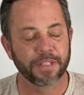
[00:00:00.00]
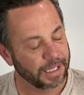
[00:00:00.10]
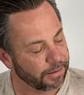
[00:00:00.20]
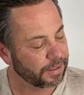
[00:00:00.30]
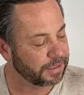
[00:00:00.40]

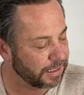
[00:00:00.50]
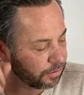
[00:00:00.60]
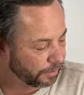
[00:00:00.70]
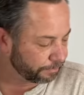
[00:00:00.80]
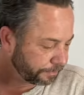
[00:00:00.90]
Anyways, get
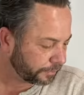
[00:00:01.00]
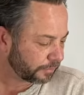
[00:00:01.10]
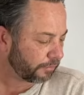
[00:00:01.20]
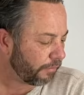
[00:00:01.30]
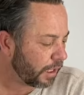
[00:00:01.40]
to it.
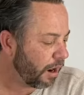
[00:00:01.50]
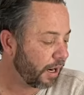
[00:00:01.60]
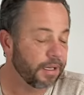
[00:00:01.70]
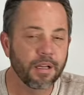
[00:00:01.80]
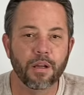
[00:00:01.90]
All
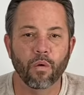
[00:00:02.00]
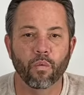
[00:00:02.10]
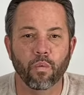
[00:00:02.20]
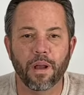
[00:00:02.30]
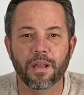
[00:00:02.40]
right.
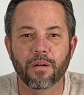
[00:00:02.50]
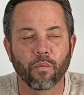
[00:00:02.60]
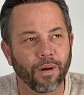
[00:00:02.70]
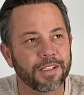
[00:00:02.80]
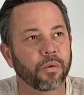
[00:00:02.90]

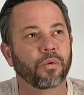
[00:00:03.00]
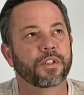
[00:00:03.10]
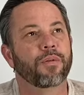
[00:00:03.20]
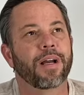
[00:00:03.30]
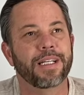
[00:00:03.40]
What tools
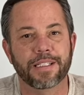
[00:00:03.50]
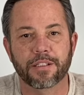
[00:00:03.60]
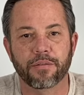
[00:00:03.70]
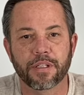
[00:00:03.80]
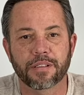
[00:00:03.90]
do I need to
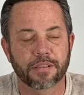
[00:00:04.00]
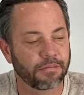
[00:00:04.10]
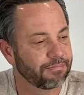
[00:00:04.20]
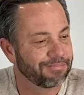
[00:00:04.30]
do this?